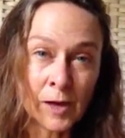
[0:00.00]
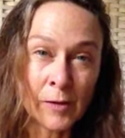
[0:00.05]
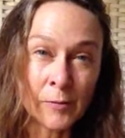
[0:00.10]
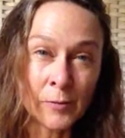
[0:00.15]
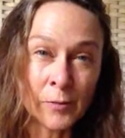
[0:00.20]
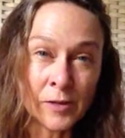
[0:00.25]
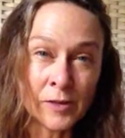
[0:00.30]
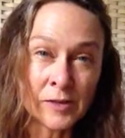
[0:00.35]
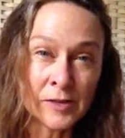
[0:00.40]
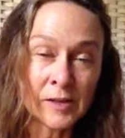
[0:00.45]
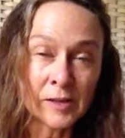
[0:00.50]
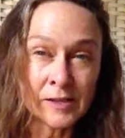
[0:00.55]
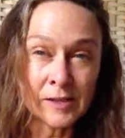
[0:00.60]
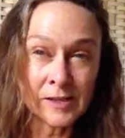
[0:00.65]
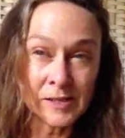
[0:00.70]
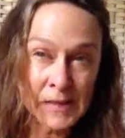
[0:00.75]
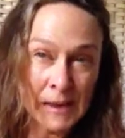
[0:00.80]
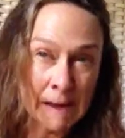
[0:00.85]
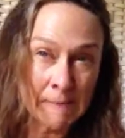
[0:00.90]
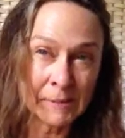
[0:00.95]
was
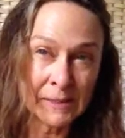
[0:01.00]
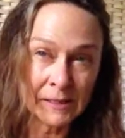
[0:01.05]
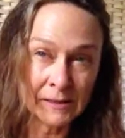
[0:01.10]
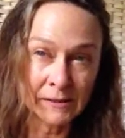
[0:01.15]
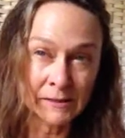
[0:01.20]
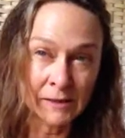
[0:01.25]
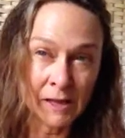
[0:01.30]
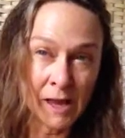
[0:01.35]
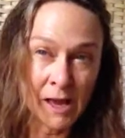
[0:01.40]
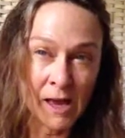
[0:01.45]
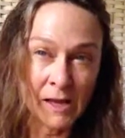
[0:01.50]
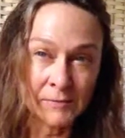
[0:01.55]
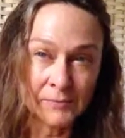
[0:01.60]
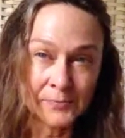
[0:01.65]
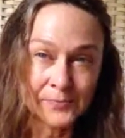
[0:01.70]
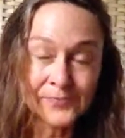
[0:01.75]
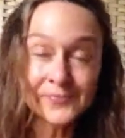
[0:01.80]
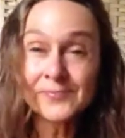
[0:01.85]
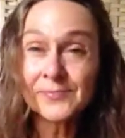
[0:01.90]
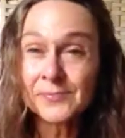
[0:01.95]
stamped in lead.
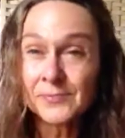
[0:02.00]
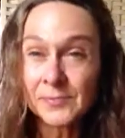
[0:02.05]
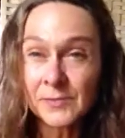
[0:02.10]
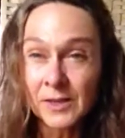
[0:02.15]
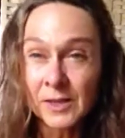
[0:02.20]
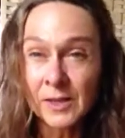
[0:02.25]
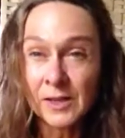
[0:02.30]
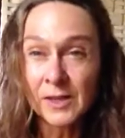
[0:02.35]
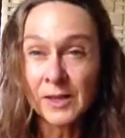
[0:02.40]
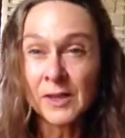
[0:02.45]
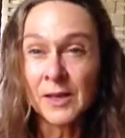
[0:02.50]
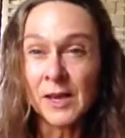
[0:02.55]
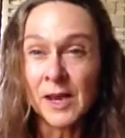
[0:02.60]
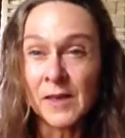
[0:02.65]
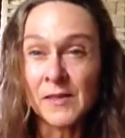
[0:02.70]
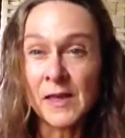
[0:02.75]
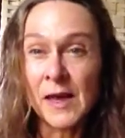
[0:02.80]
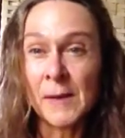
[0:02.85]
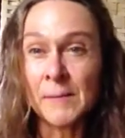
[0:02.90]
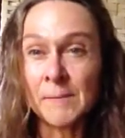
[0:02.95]

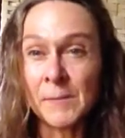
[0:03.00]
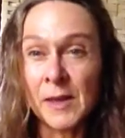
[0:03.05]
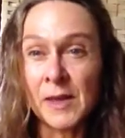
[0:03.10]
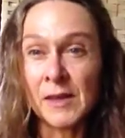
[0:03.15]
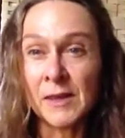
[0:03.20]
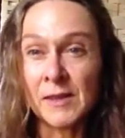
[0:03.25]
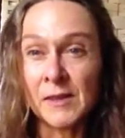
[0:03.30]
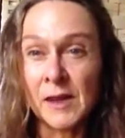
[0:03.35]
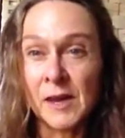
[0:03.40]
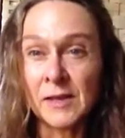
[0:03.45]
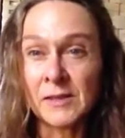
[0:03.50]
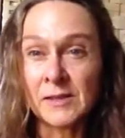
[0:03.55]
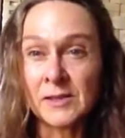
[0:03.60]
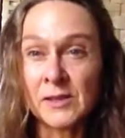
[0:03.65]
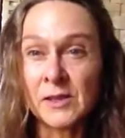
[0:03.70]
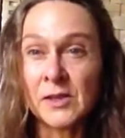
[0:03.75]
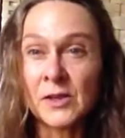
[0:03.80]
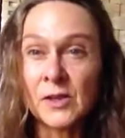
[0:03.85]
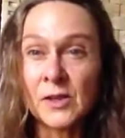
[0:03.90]
And that meant that